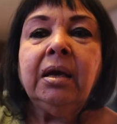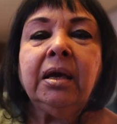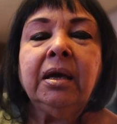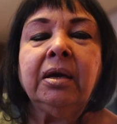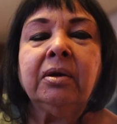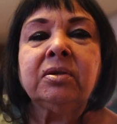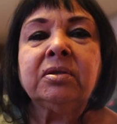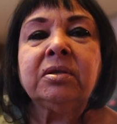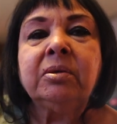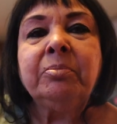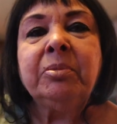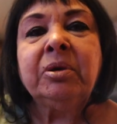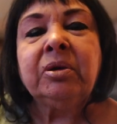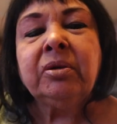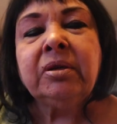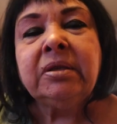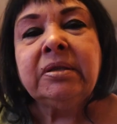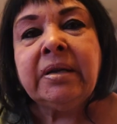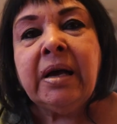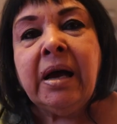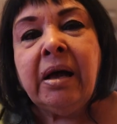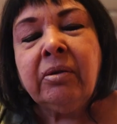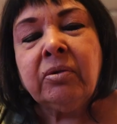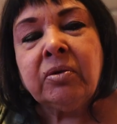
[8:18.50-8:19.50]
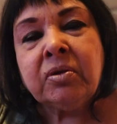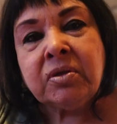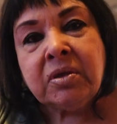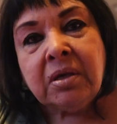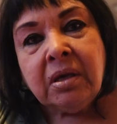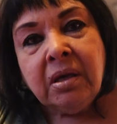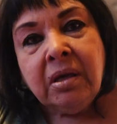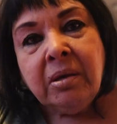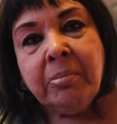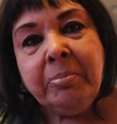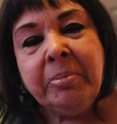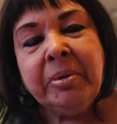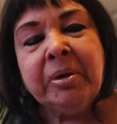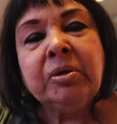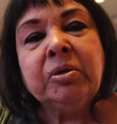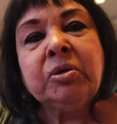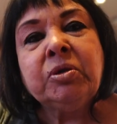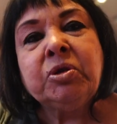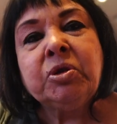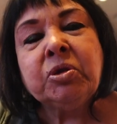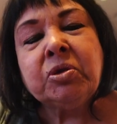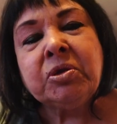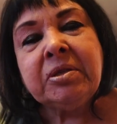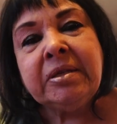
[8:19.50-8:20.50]
here's a million dollars.
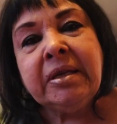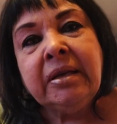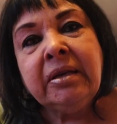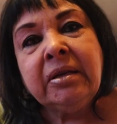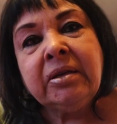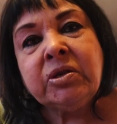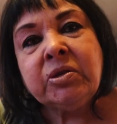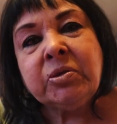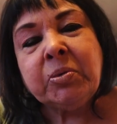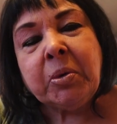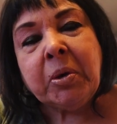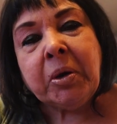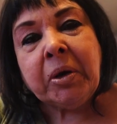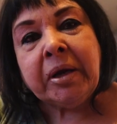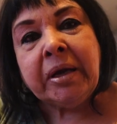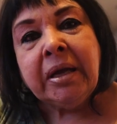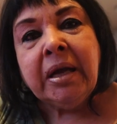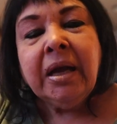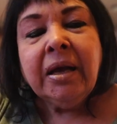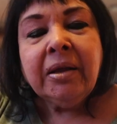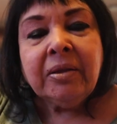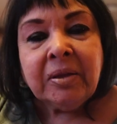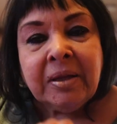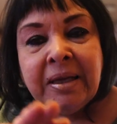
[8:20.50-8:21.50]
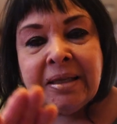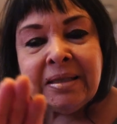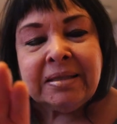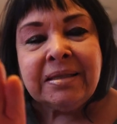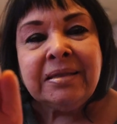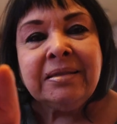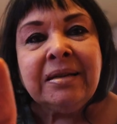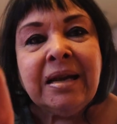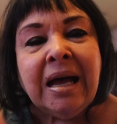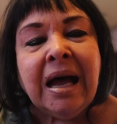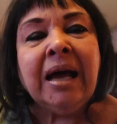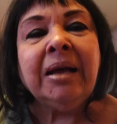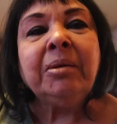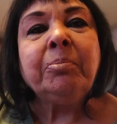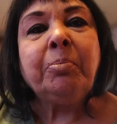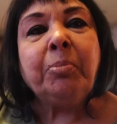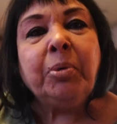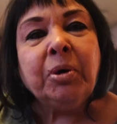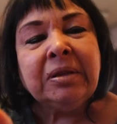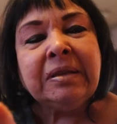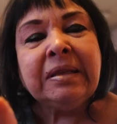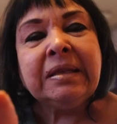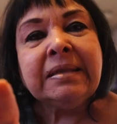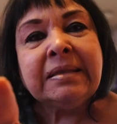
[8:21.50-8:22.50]
Build your sanctuary. Let's not
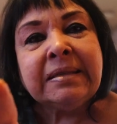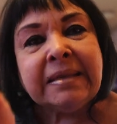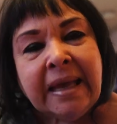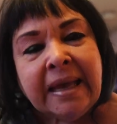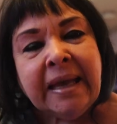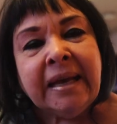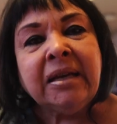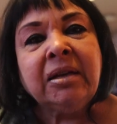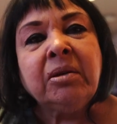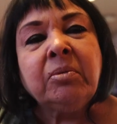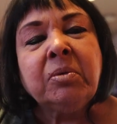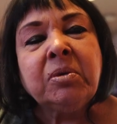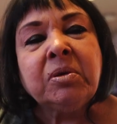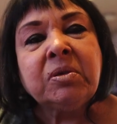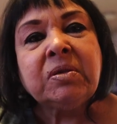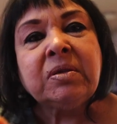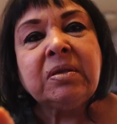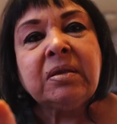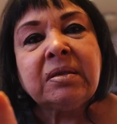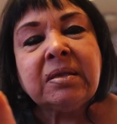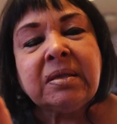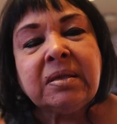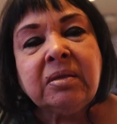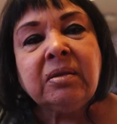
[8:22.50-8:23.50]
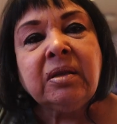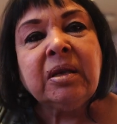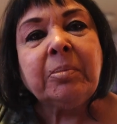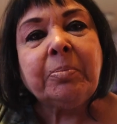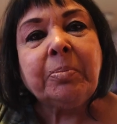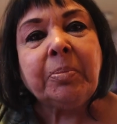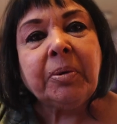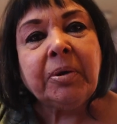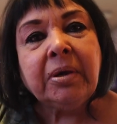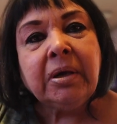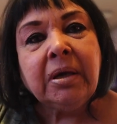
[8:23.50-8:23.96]
put these animals to sleep.